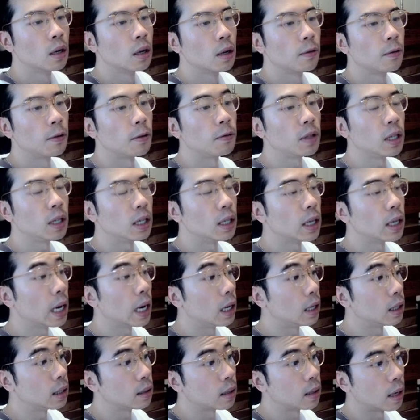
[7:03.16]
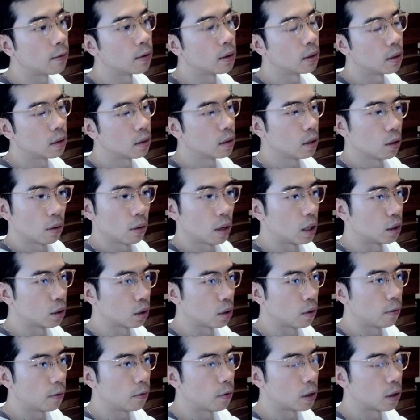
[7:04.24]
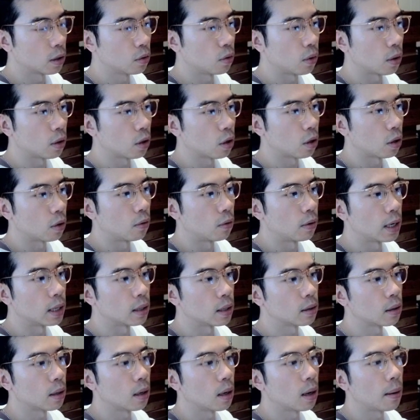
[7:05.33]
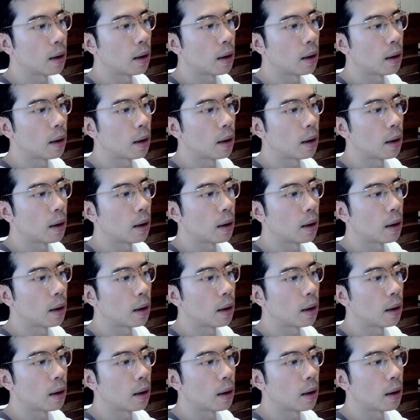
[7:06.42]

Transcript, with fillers: 1587 is still logical for us to incur risk.